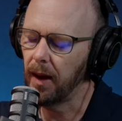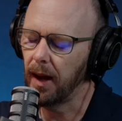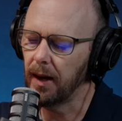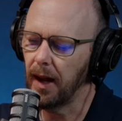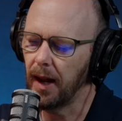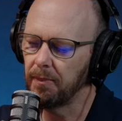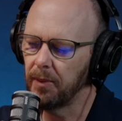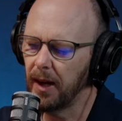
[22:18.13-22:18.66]
And,
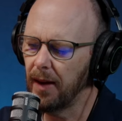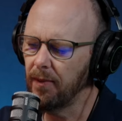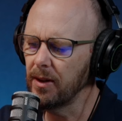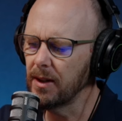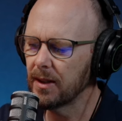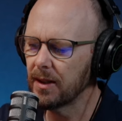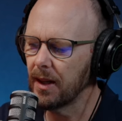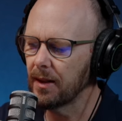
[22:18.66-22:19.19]
and but
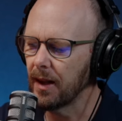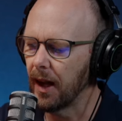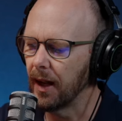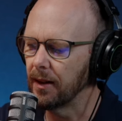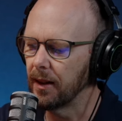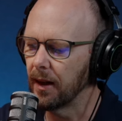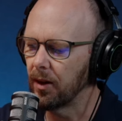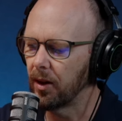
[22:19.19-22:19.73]
having said
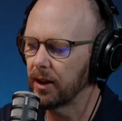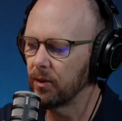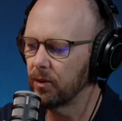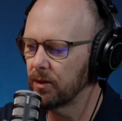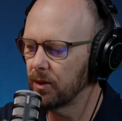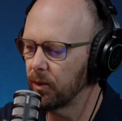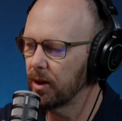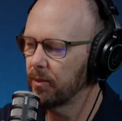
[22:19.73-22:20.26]
that, you know, like you,
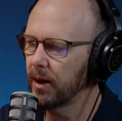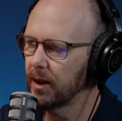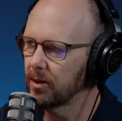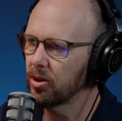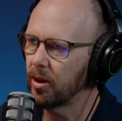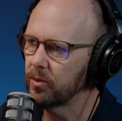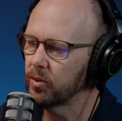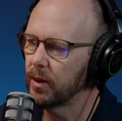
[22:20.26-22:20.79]
you want to be in the
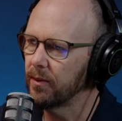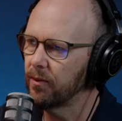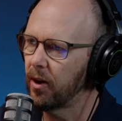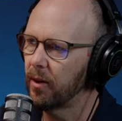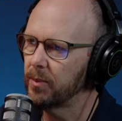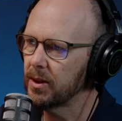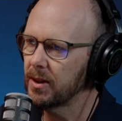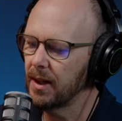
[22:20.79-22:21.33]
top
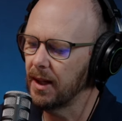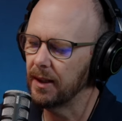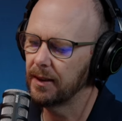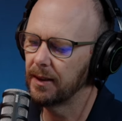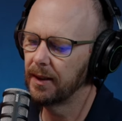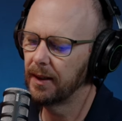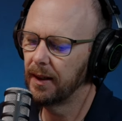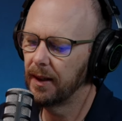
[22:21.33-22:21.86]
twenty-five percent,
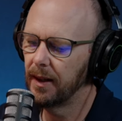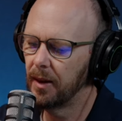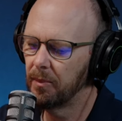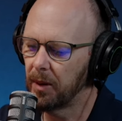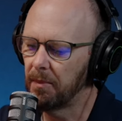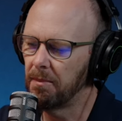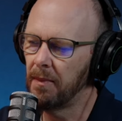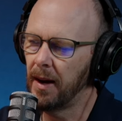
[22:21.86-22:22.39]

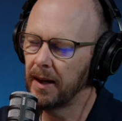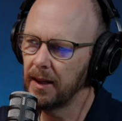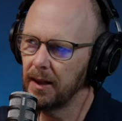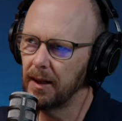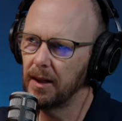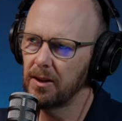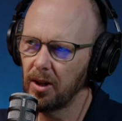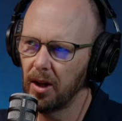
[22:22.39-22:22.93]
but money
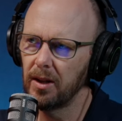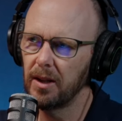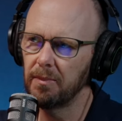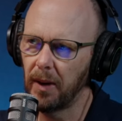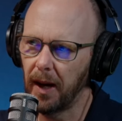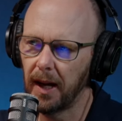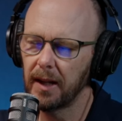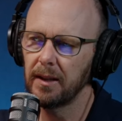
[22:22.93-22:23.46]
is only
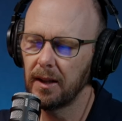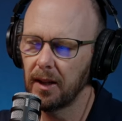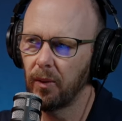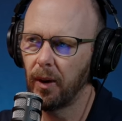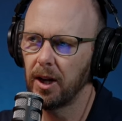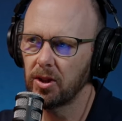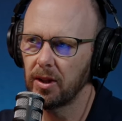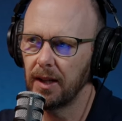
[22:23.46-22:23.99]
part of the
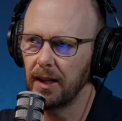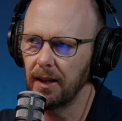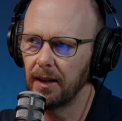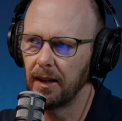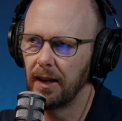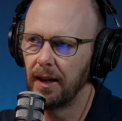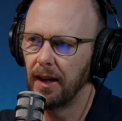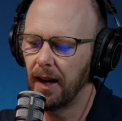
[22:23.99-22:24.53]
equation here.
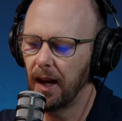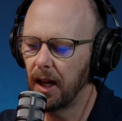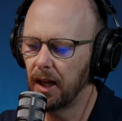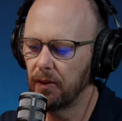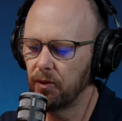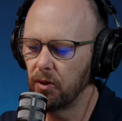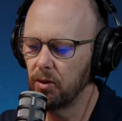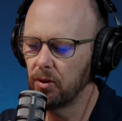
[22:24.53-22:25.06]
And
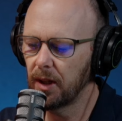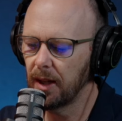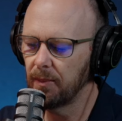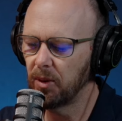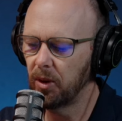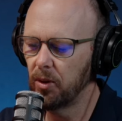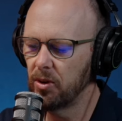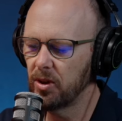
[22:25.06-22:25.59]
if you
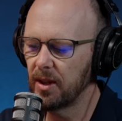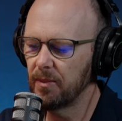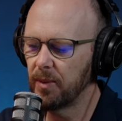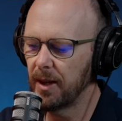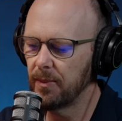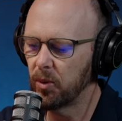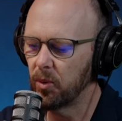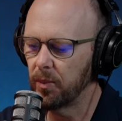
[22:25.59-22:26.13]
keep losing
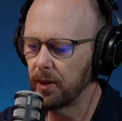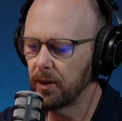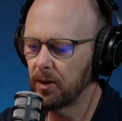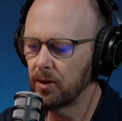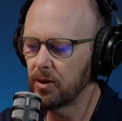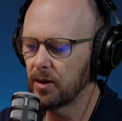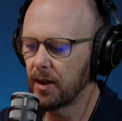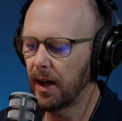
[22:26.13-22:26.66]
people
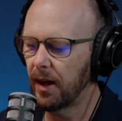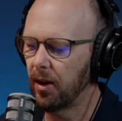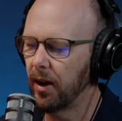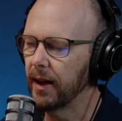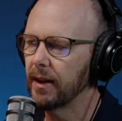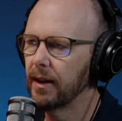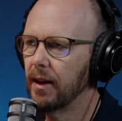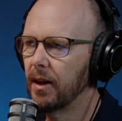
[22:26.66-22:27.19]
because they're
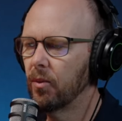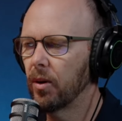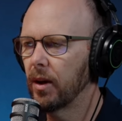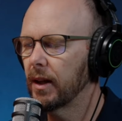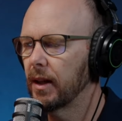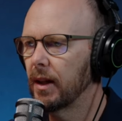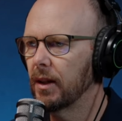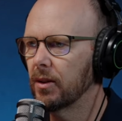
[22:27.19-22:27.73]
like, well,
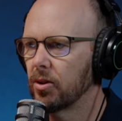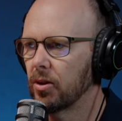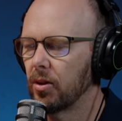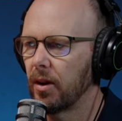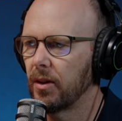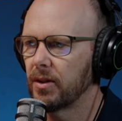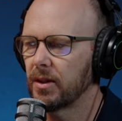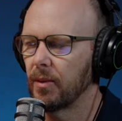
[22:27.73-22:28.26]
I can get two
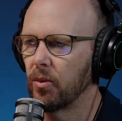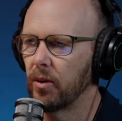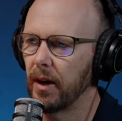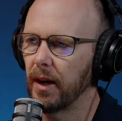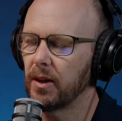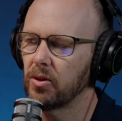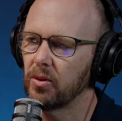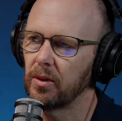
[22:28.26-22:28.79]
dollars somewhere
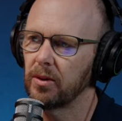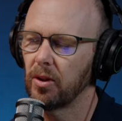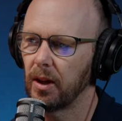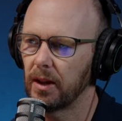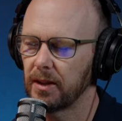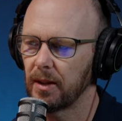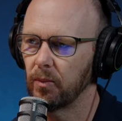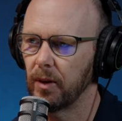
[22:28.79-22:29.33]
else or a
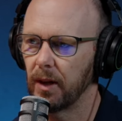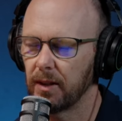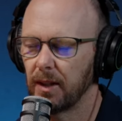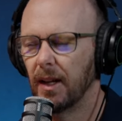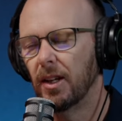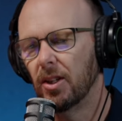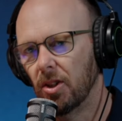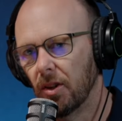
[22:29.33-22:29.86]
dollar somewhere else,
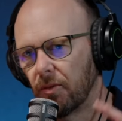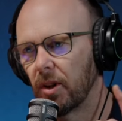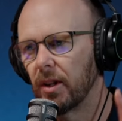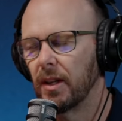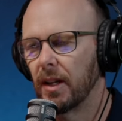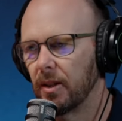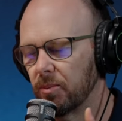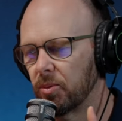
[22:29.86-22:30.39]
you've got
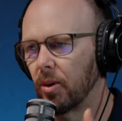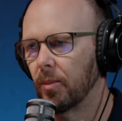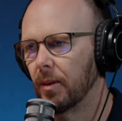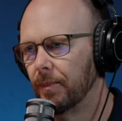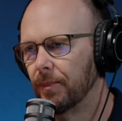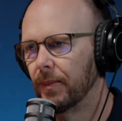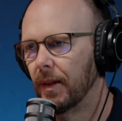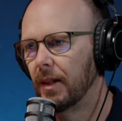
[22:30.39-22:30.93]
another
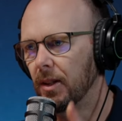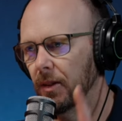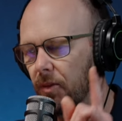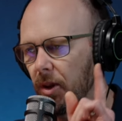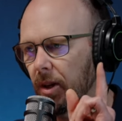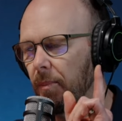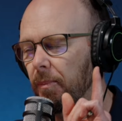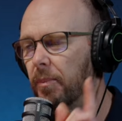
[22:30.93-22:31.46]
problem. You've
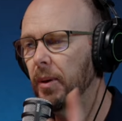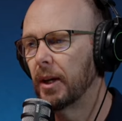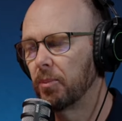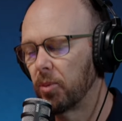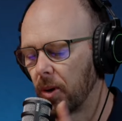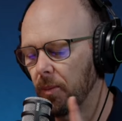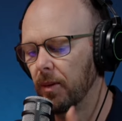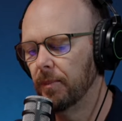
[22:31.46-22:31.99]
got a big
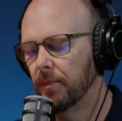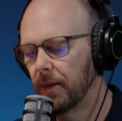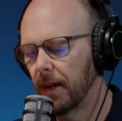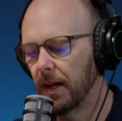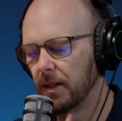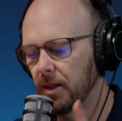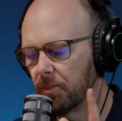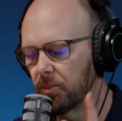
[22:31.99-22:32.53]
problem,
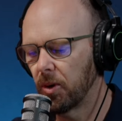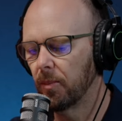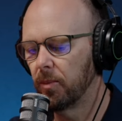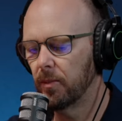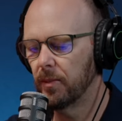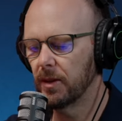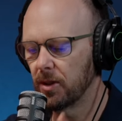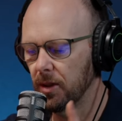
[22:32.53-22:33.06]
and your
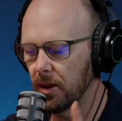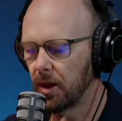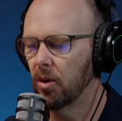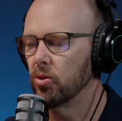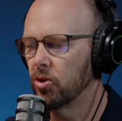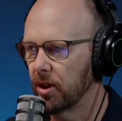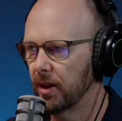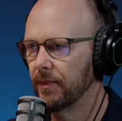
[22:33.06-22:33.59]
problem is your
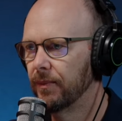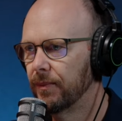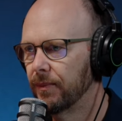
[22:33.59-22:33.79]
culture.